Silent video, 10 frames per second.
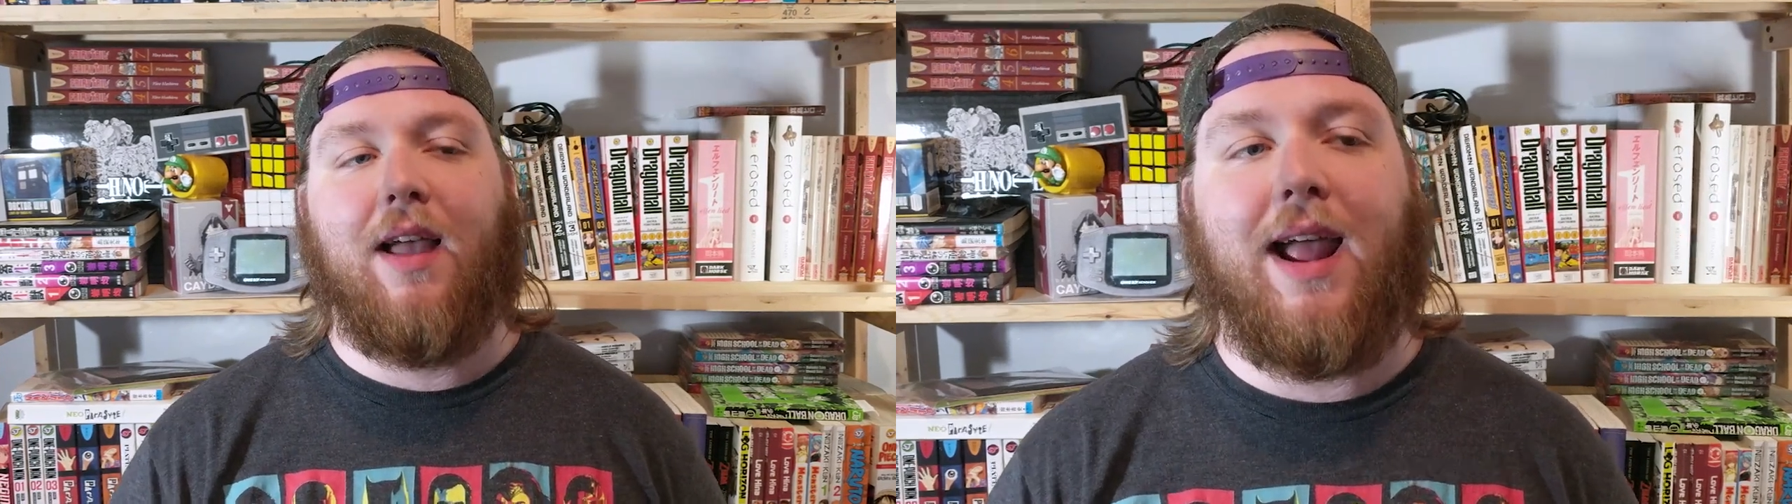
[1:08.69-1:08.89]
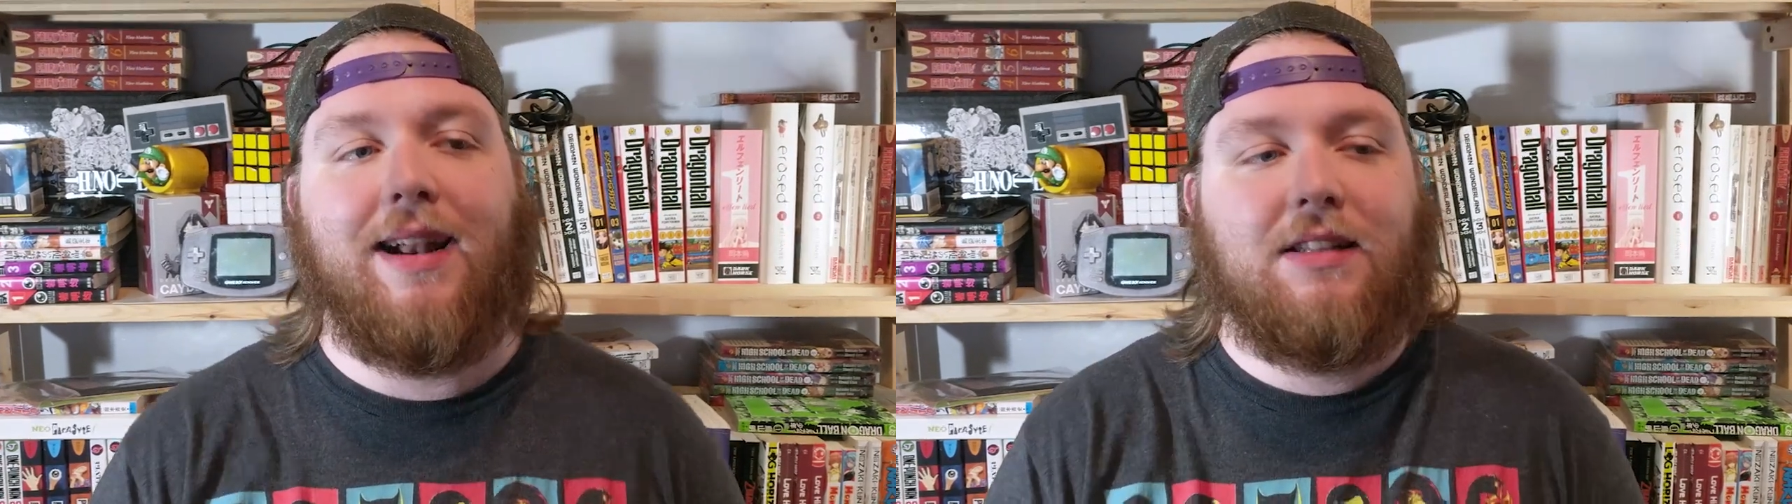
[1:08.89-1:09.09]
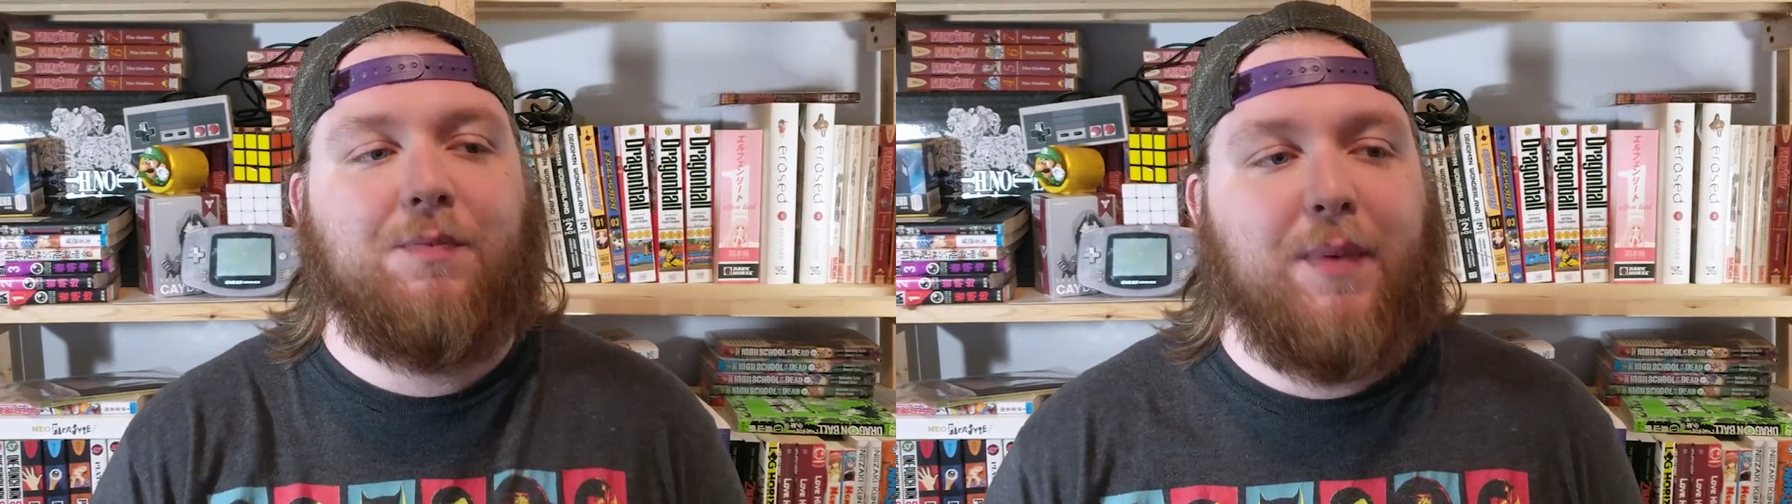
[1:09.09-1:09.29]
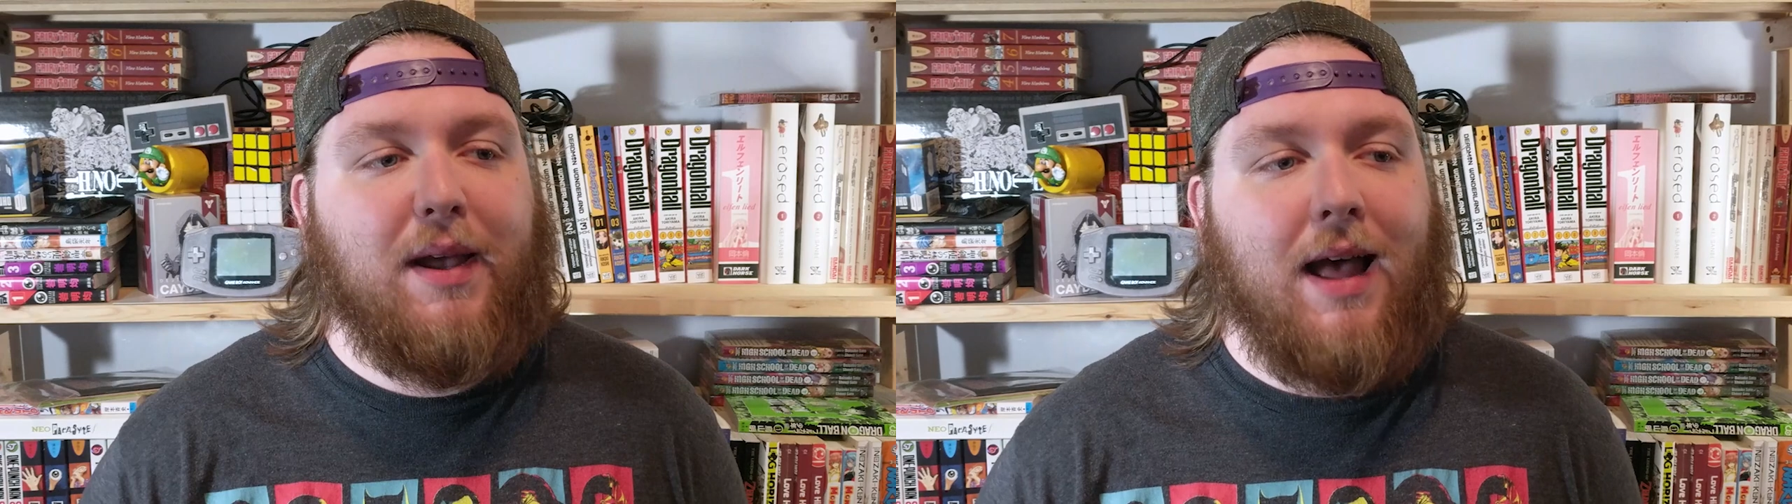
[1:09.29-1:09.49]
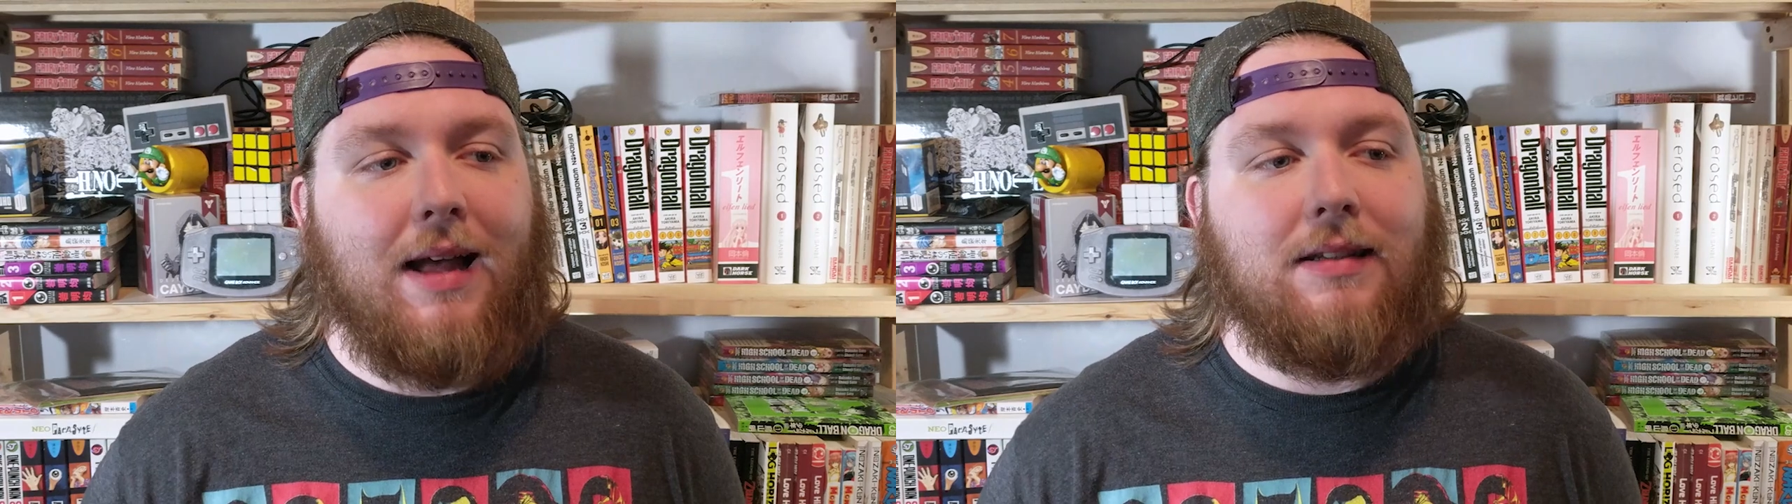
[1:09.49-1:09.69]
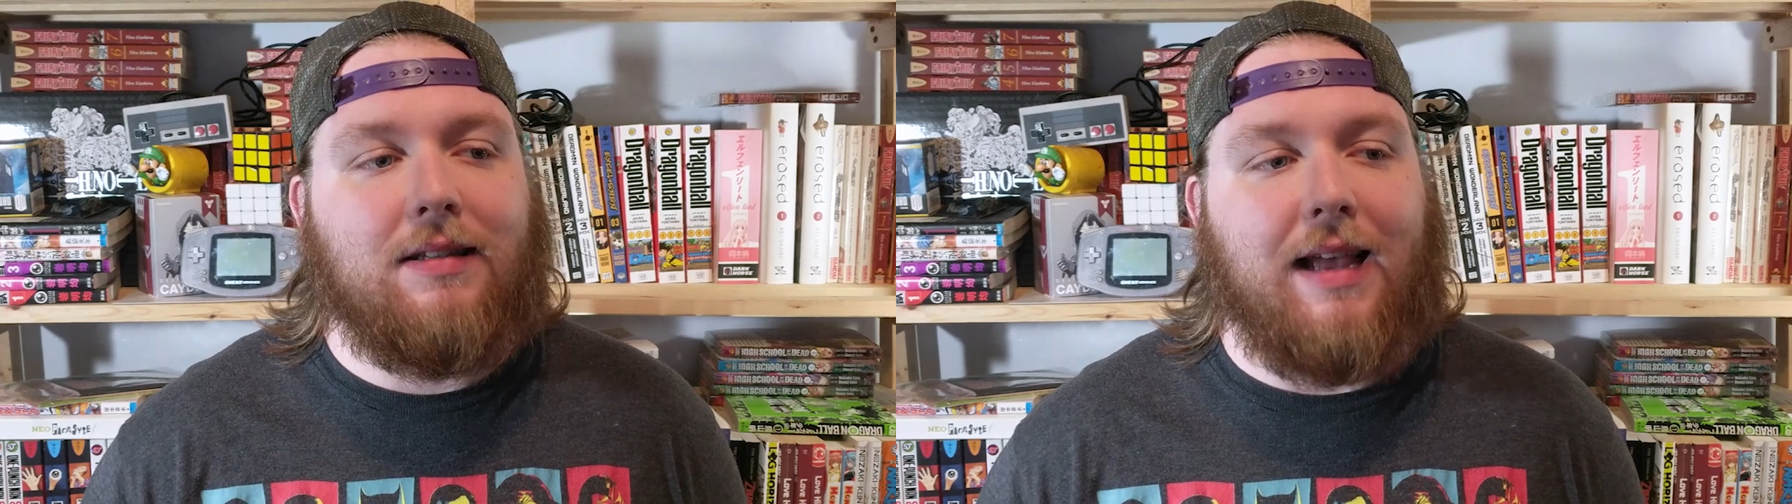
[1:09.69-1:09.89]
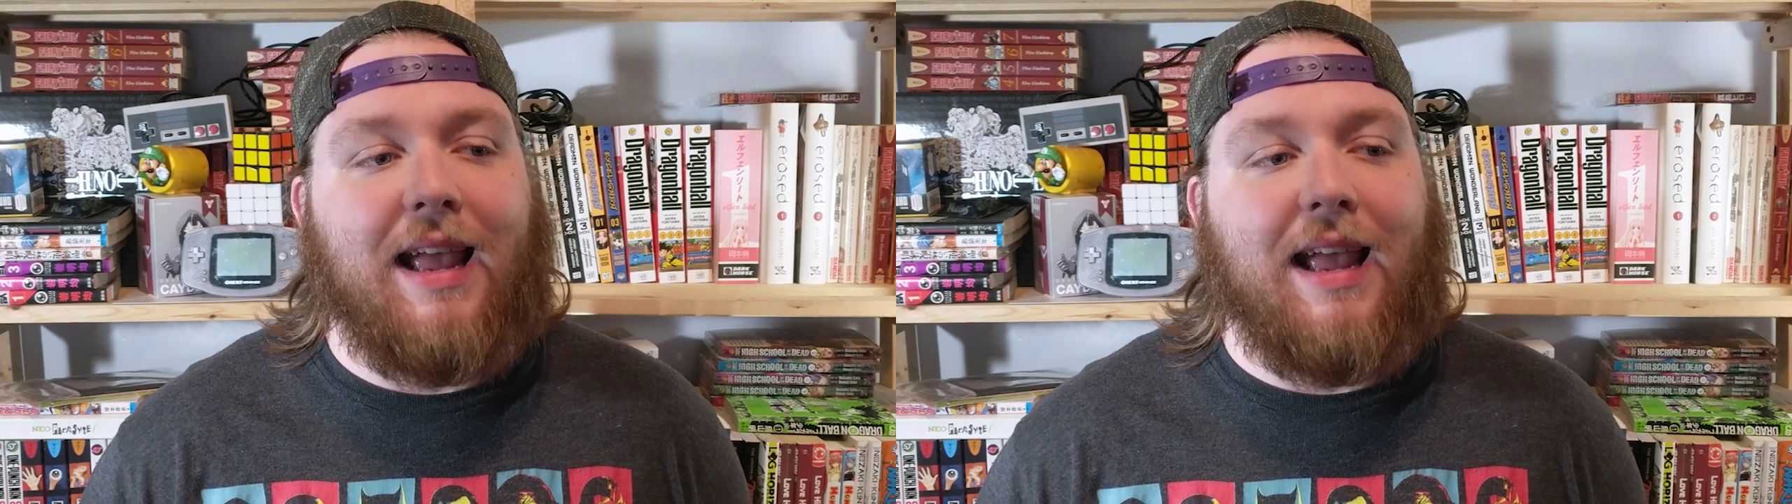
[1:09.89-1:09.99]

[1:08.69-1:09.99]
and it's because